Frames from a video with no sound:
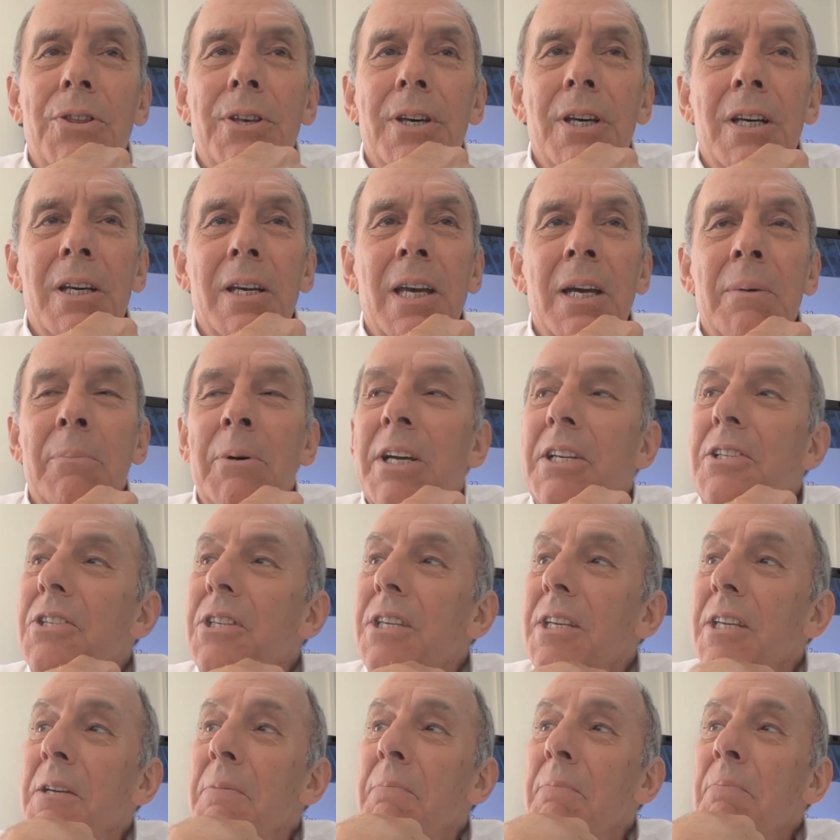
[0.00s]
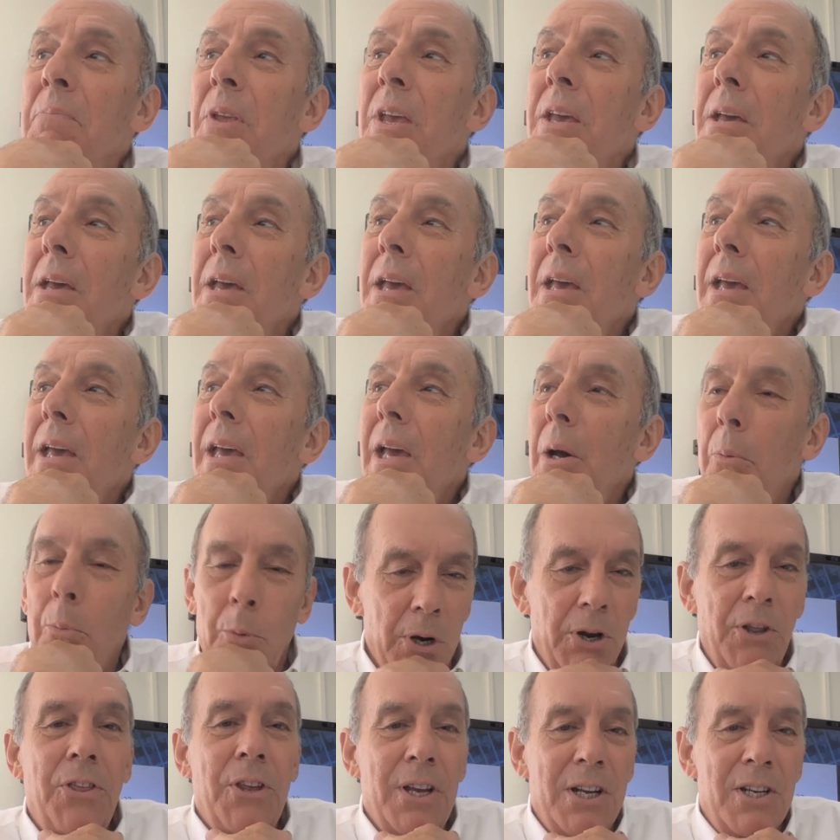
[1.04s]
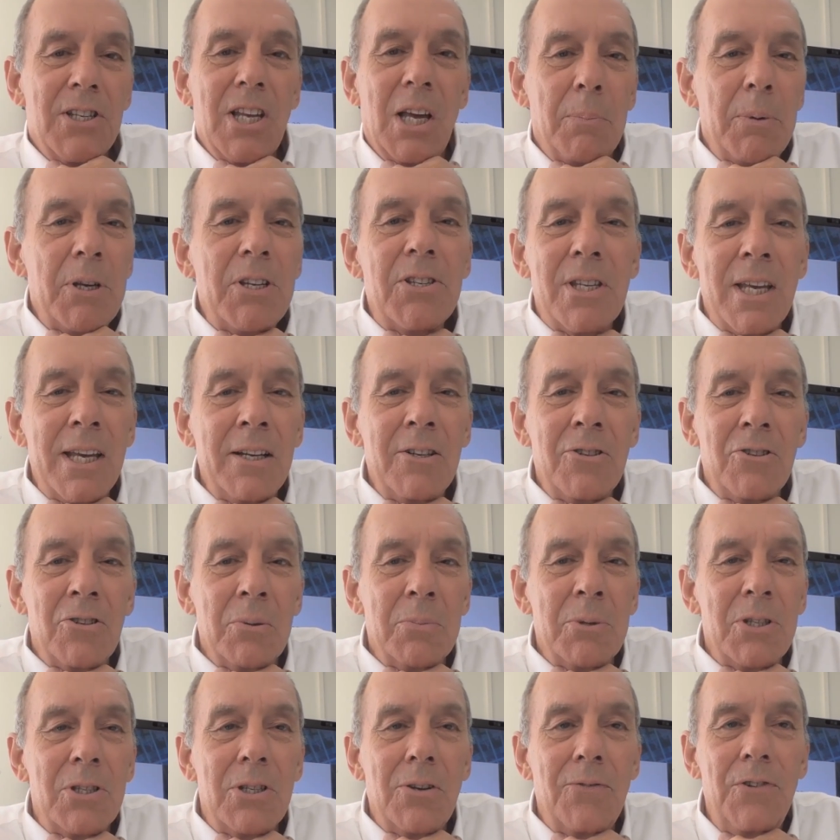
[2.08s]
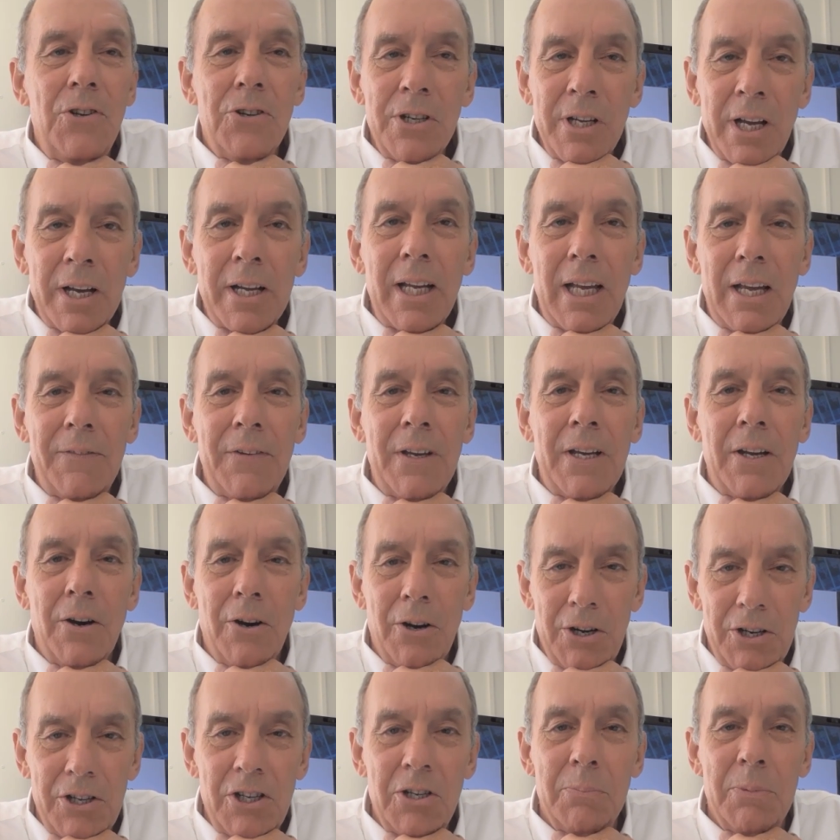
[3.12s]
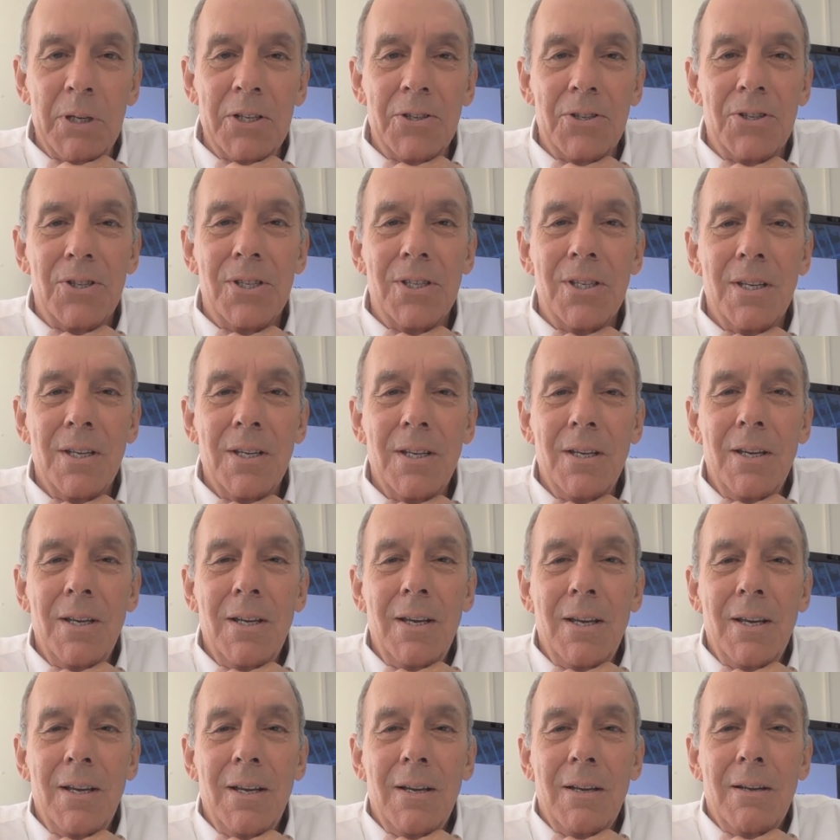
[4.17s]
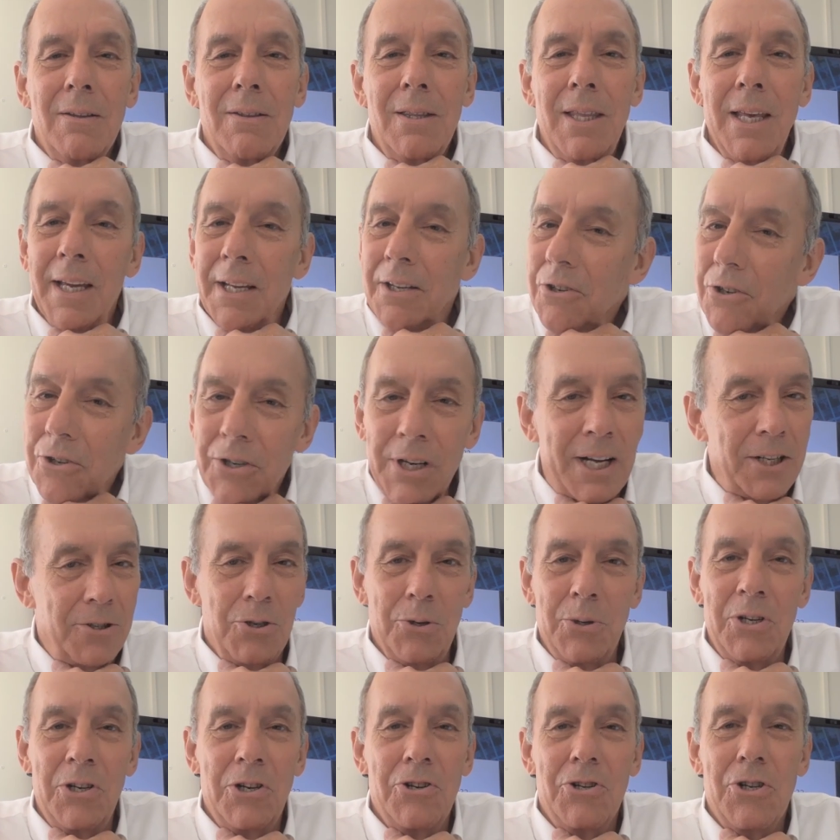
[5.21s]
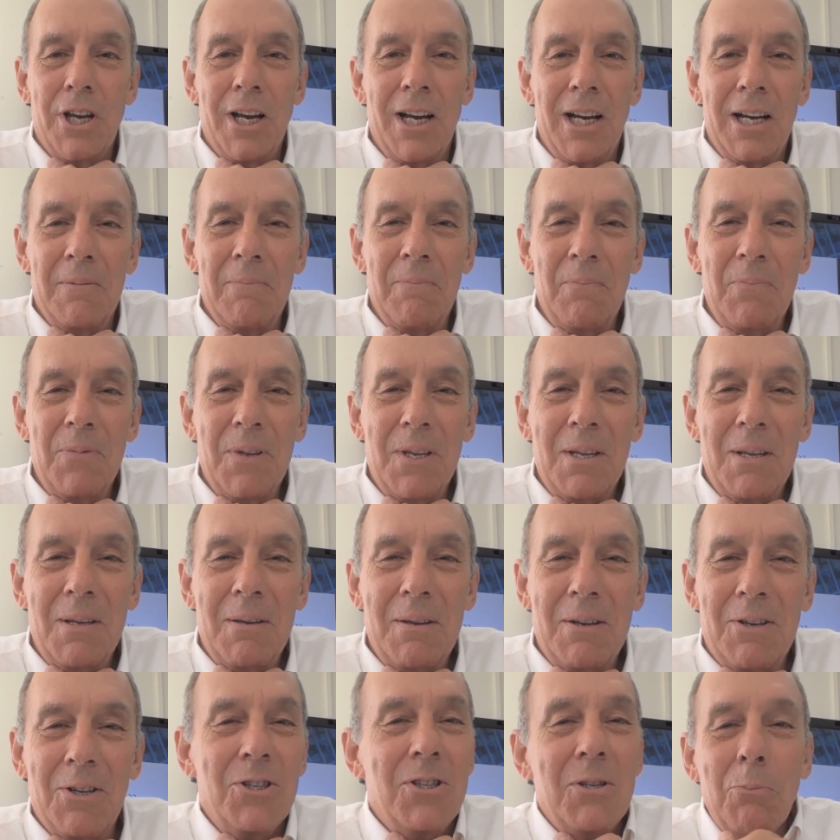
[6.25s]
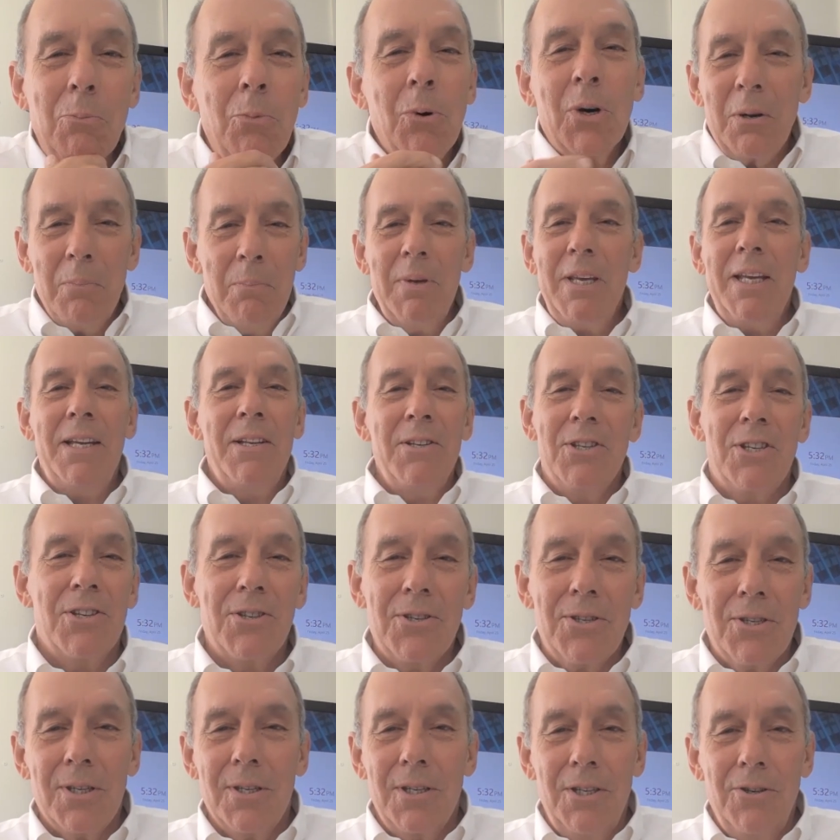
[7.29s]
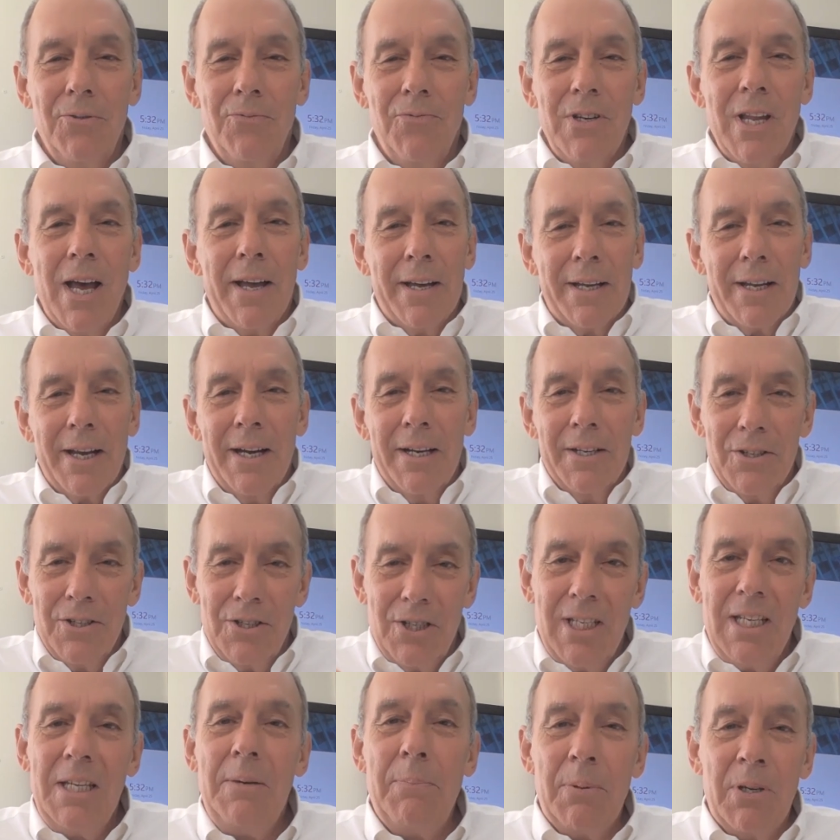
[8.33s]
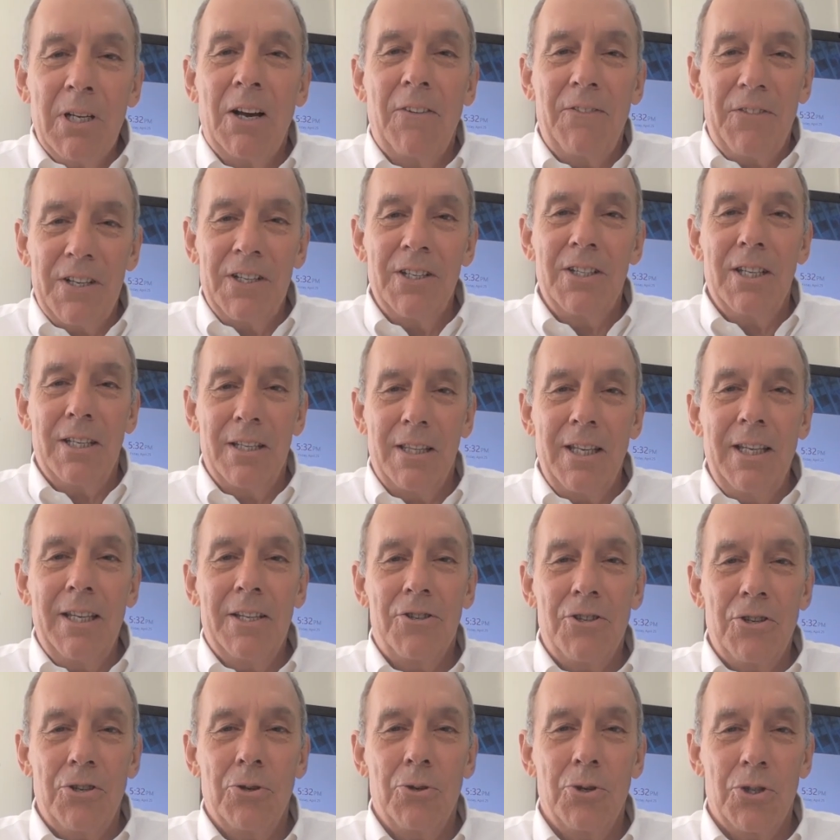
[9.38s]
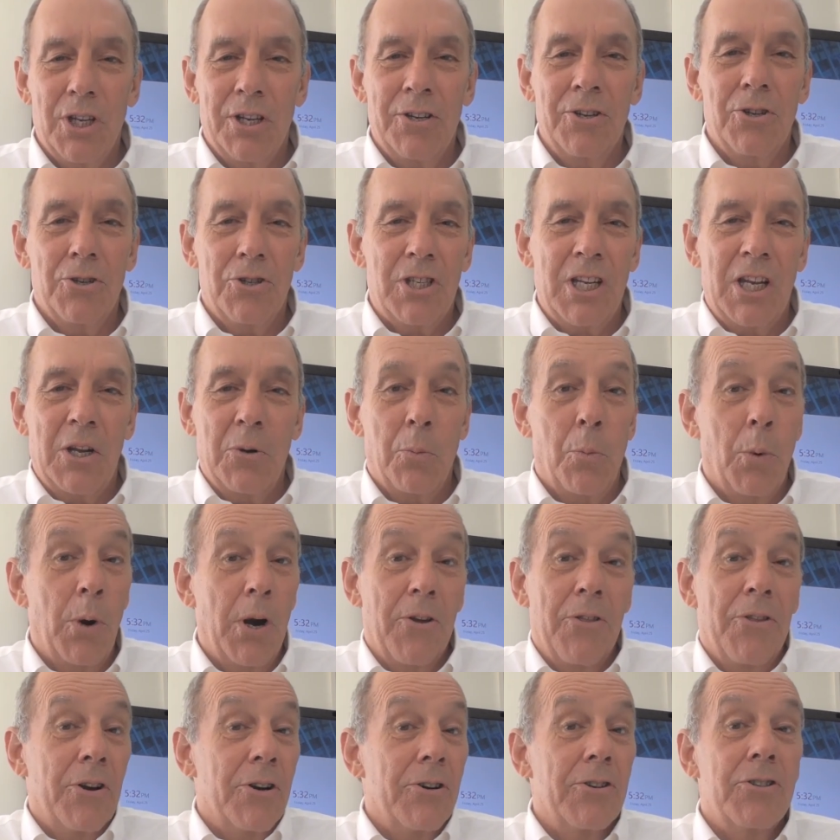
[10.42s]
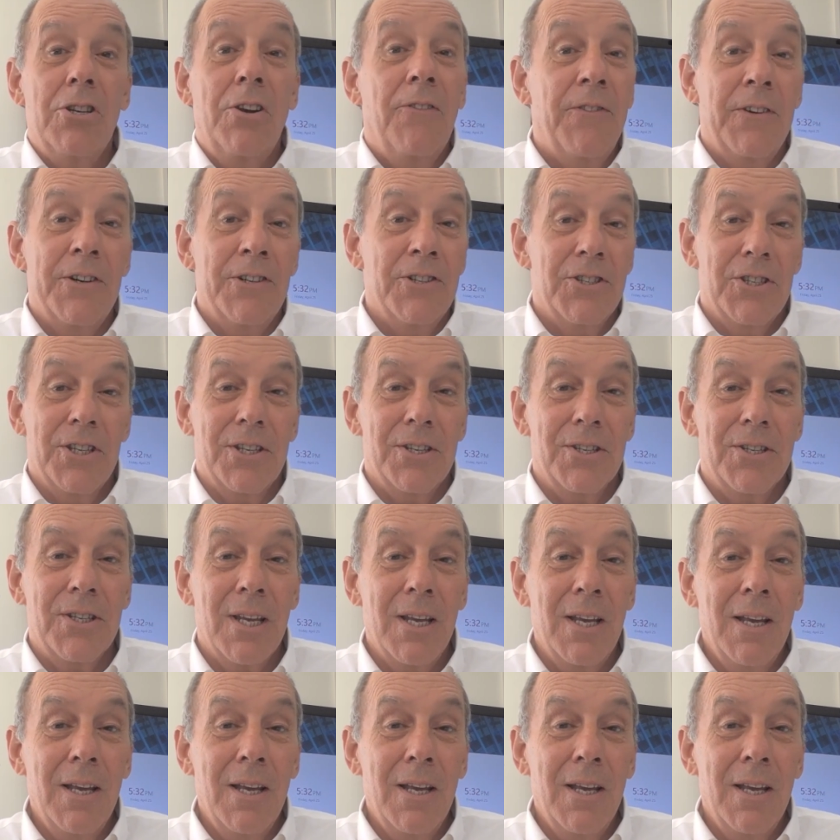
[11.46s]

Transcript: MIT. And one of the things I'll be saying to them is if you're not having arguments, then you're not doing your job. Because what it means is you've not gone deep enough into the issues to understand where there are differences.